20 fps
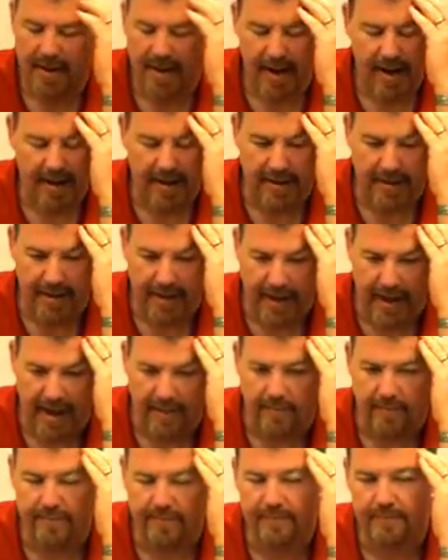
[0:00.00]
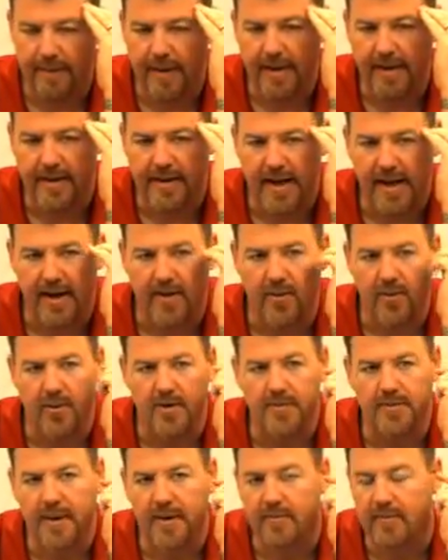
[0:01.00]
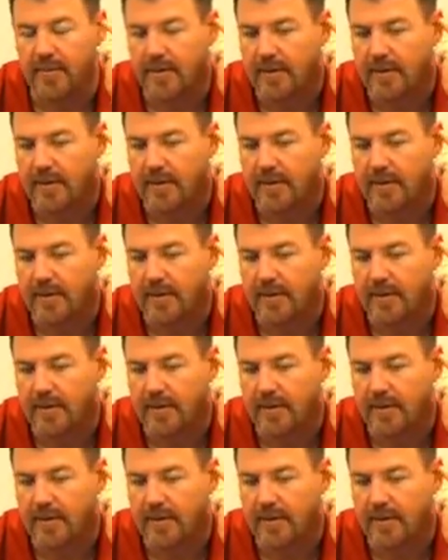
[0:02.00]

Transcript: I hate to keep beating a dead horse, but,